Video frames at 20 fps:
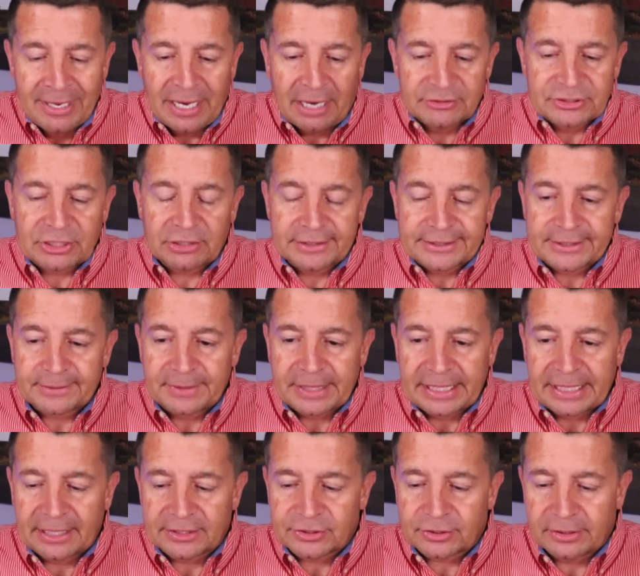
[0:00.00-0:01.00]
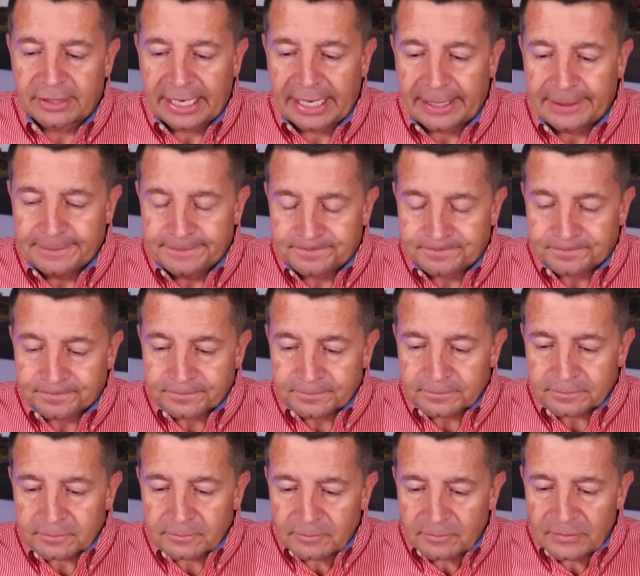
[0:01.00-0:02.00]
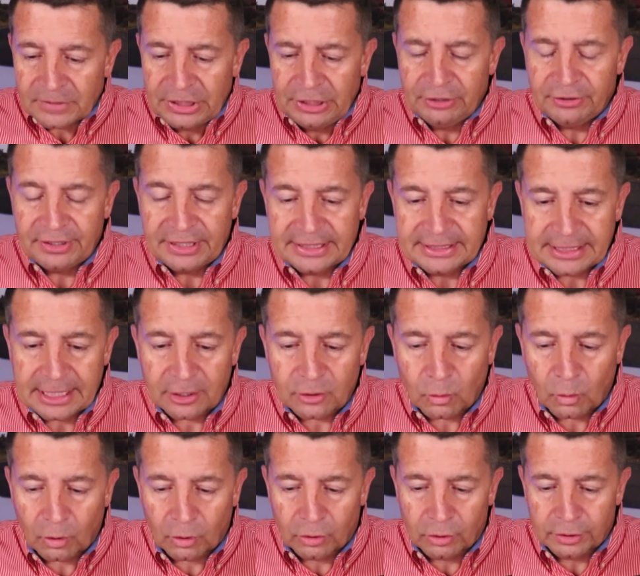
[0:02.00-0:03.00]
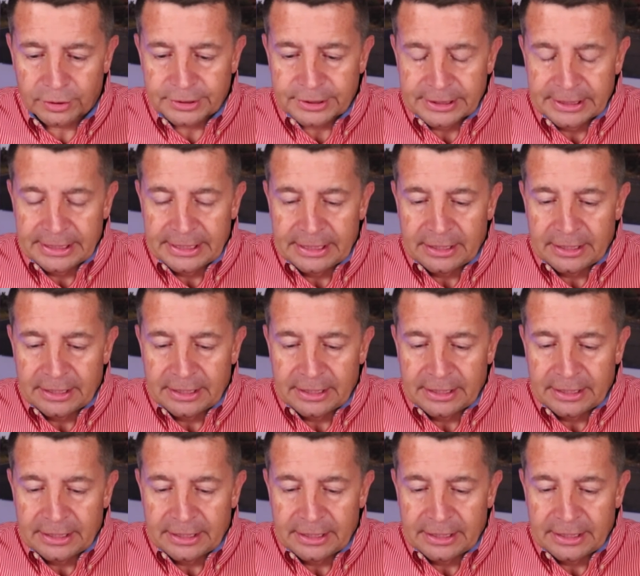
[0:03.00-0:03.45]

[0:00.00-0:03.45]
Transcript: I was telling somebody yesterday, you know, in the tech world,